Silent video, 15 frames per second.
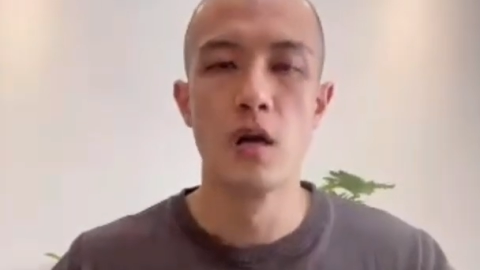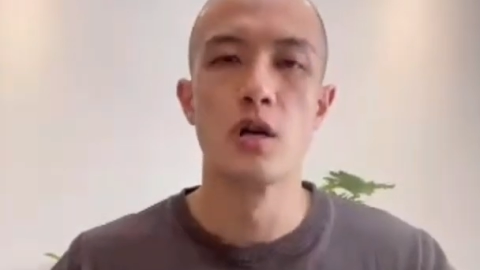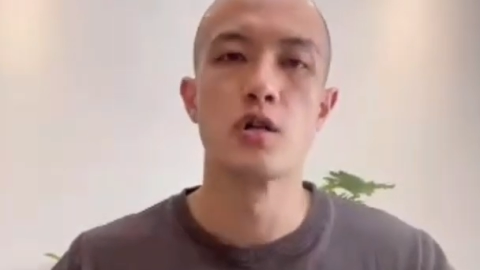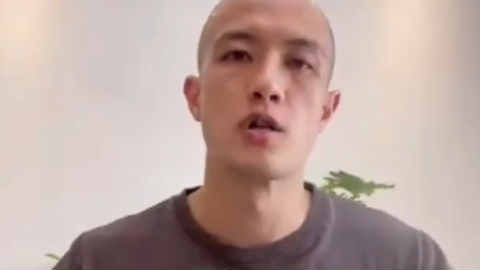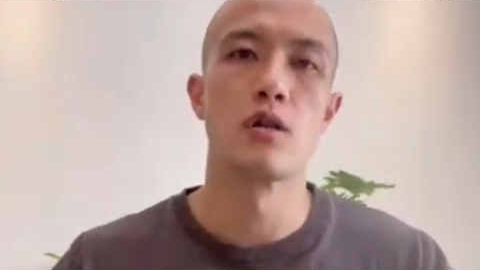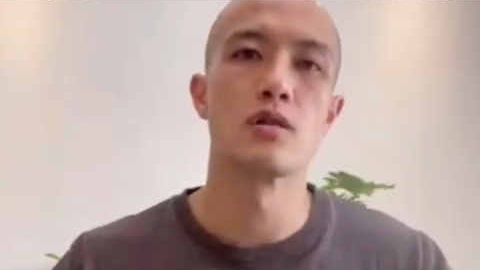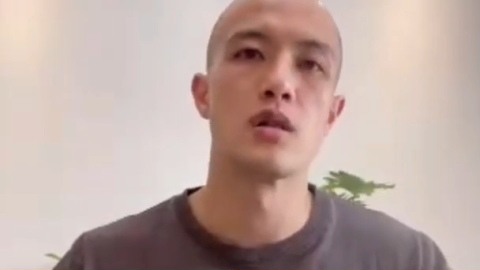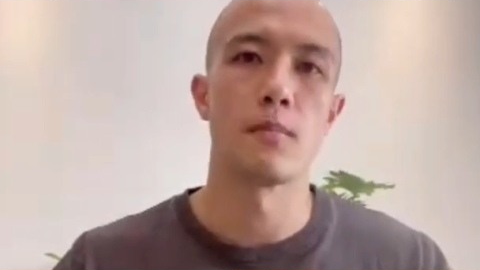
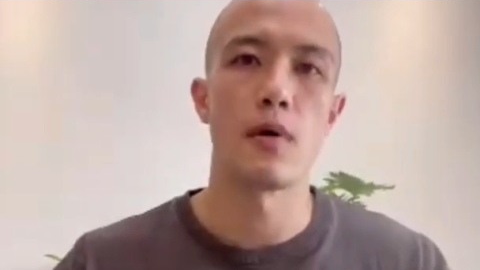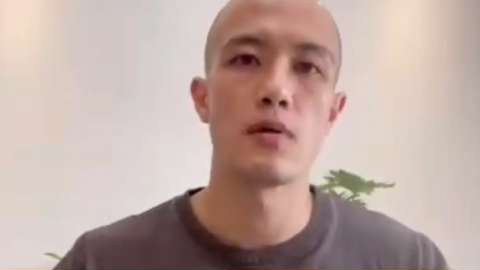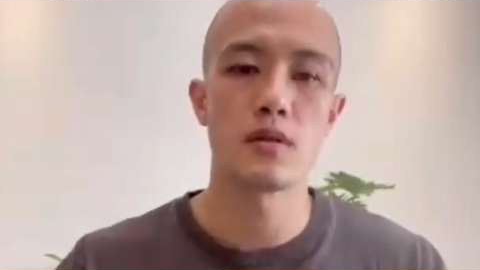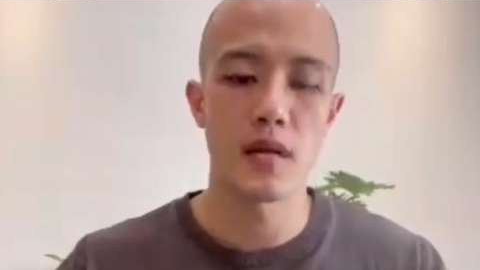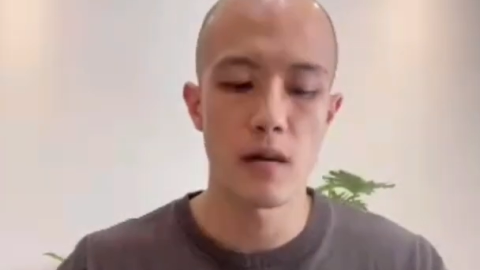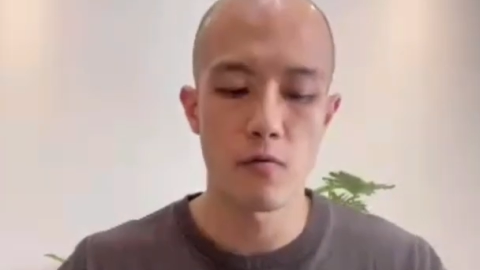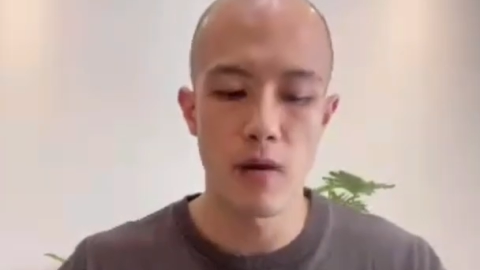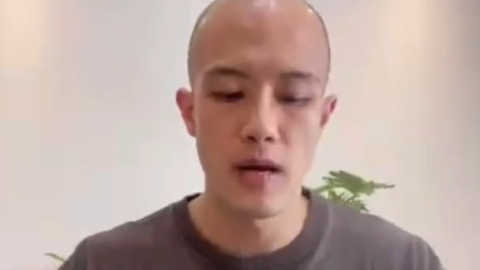So
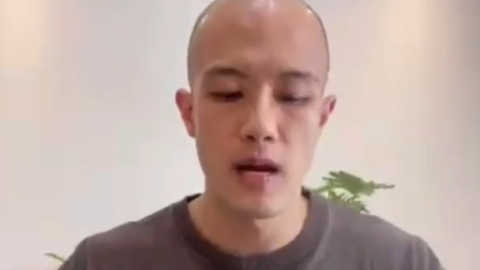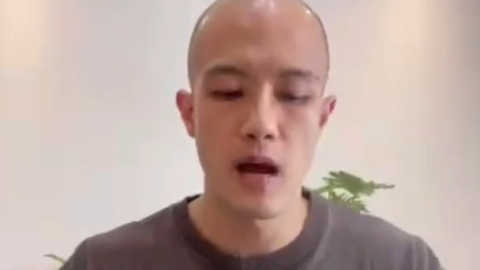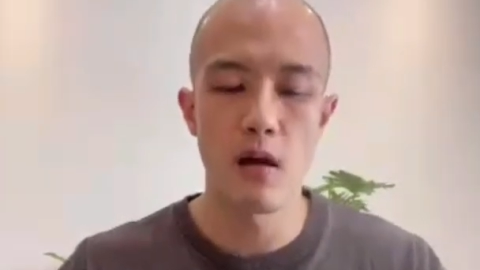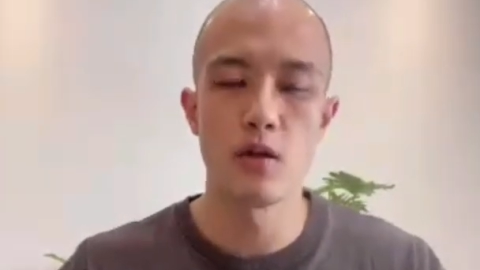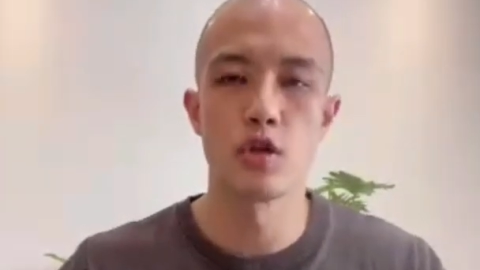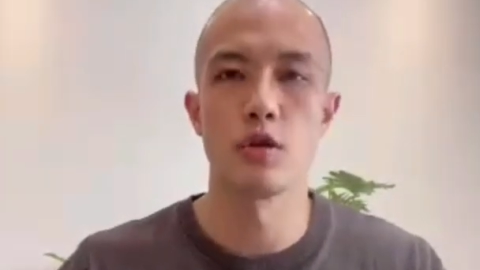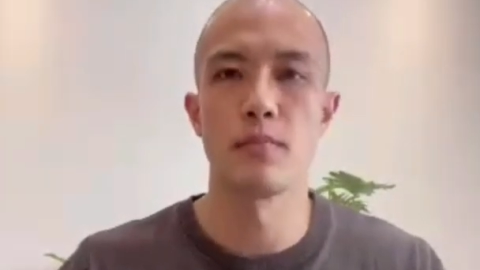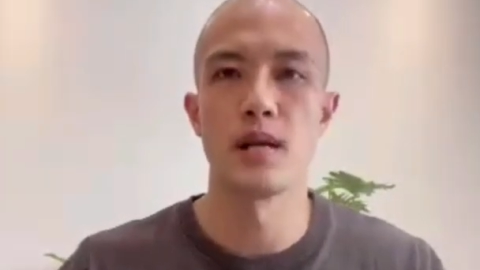supposedly right now
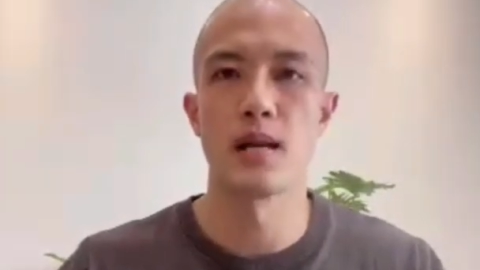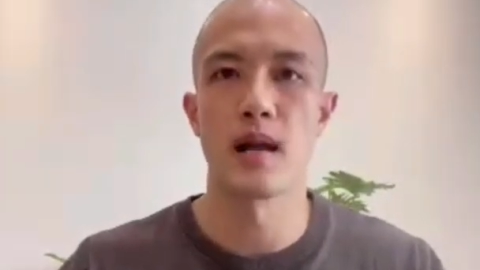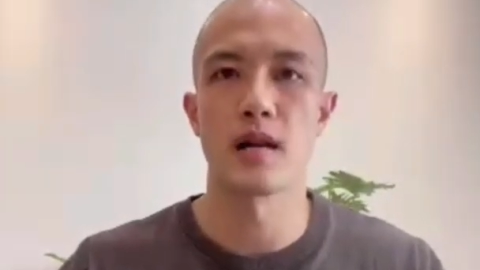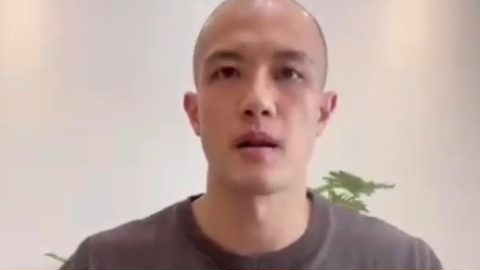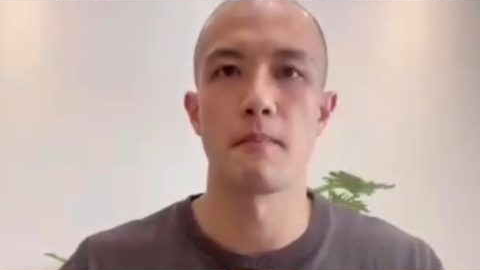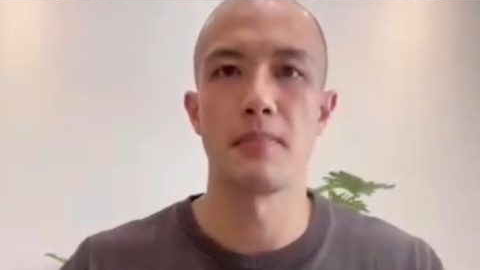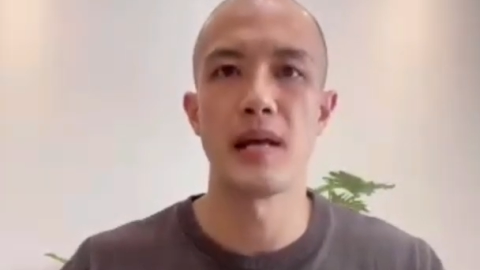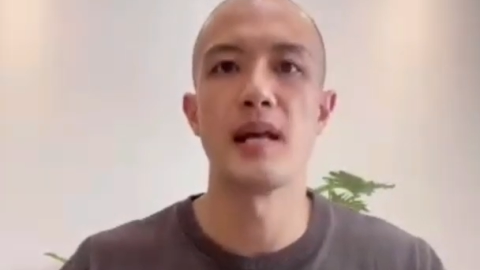it should be like
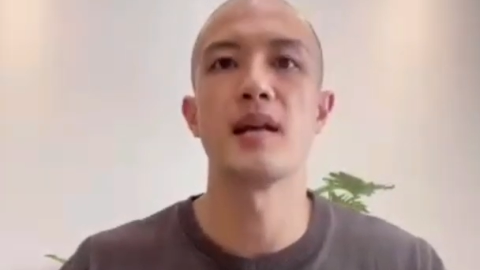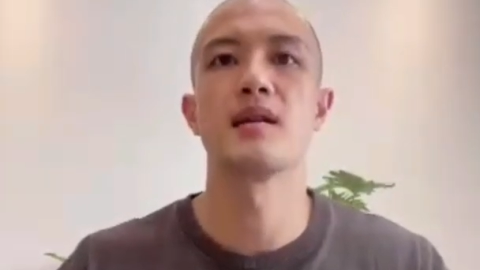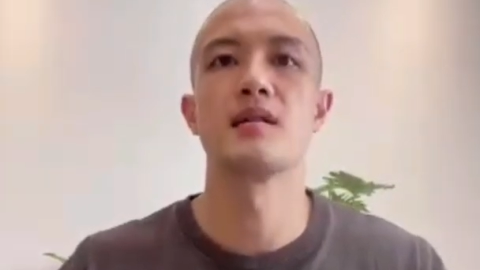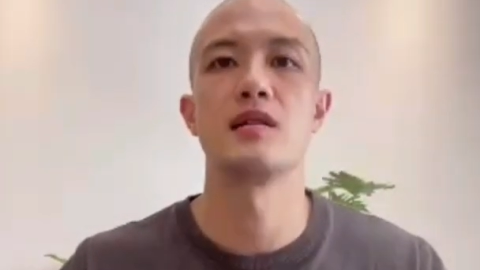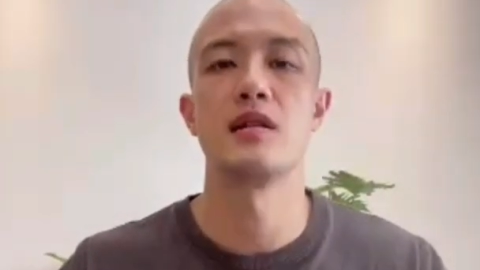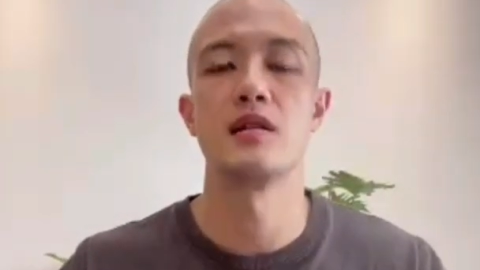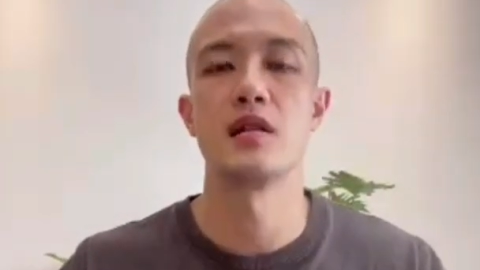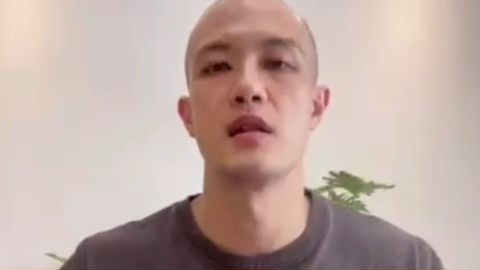the peak
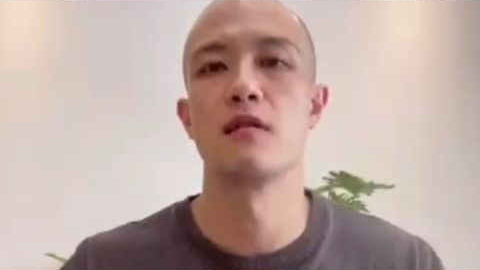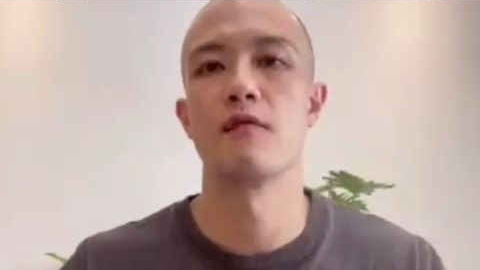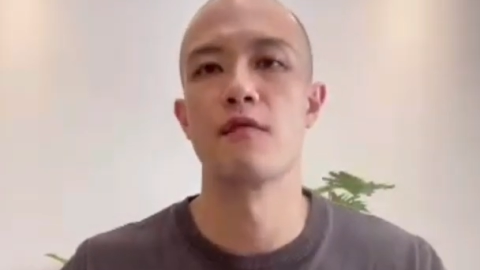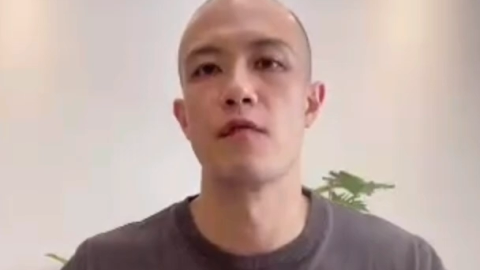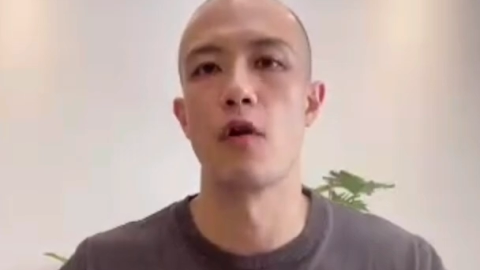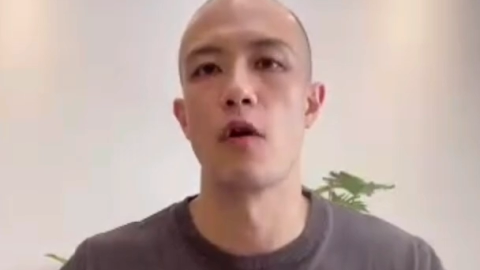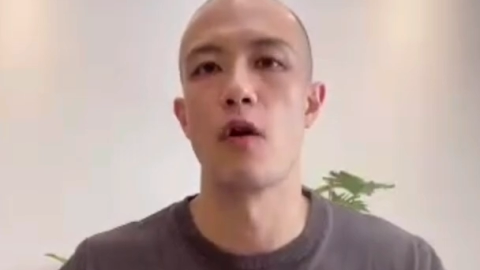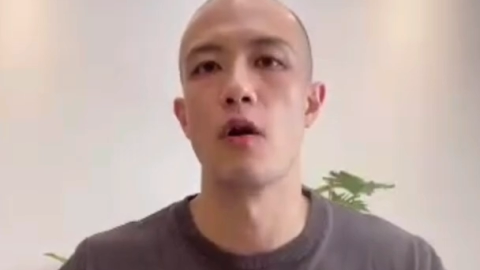season
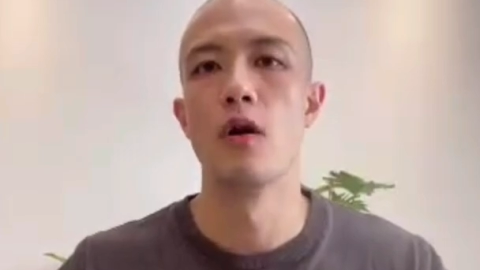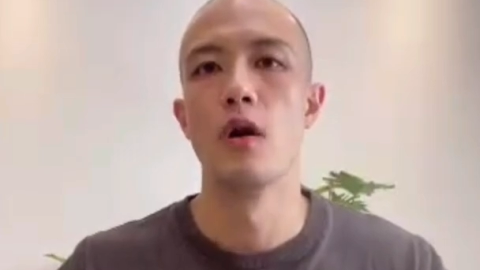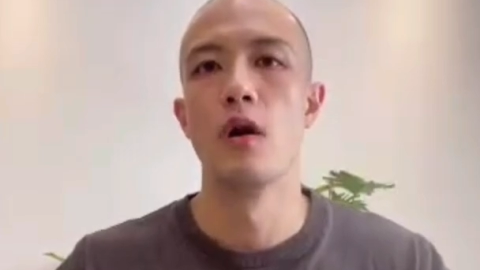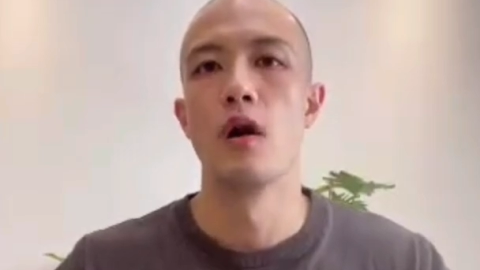for